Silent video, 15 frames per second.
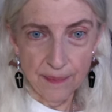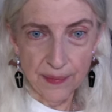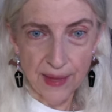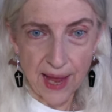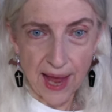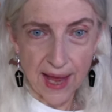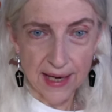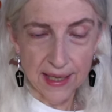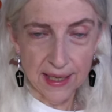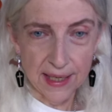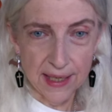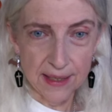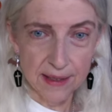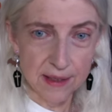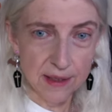That
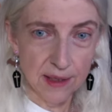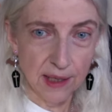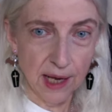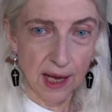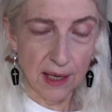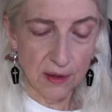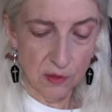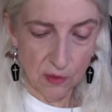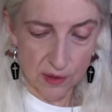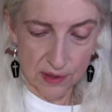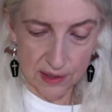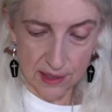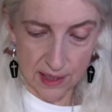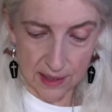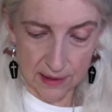is the contour
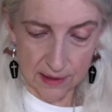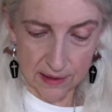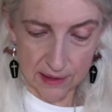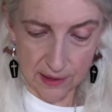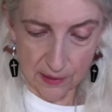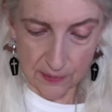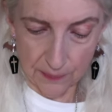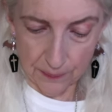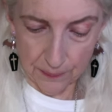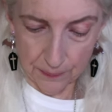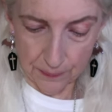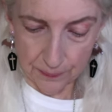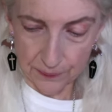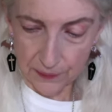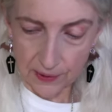stick. So
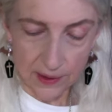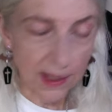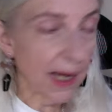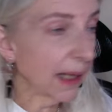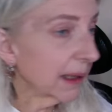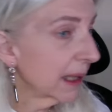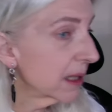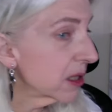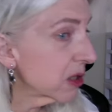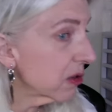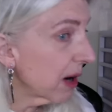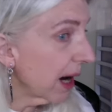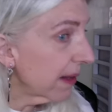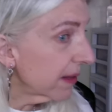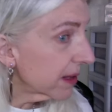yeah, let's
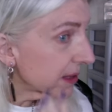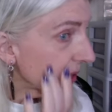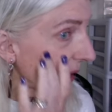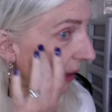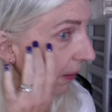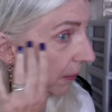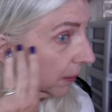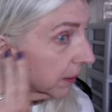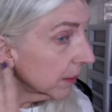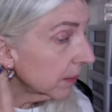try this out.